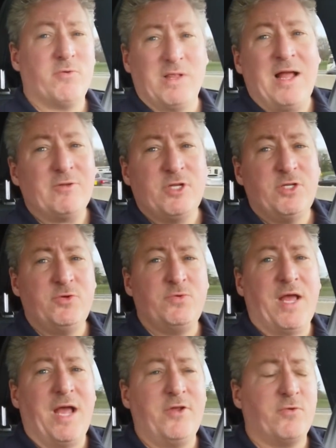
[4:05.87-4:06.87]
You're allowed to do
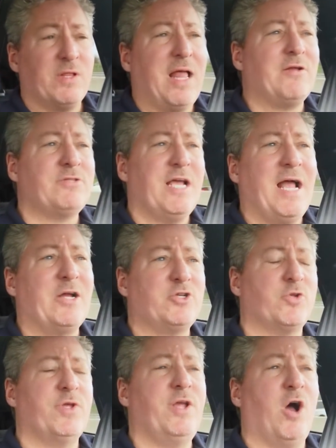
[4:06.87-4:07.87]
that. You're allowed to
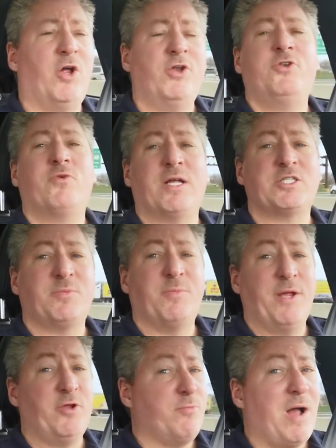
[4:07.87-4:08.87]
actually
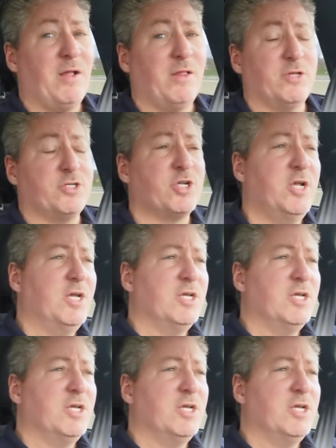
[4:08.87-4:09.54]
underestimate your mileage.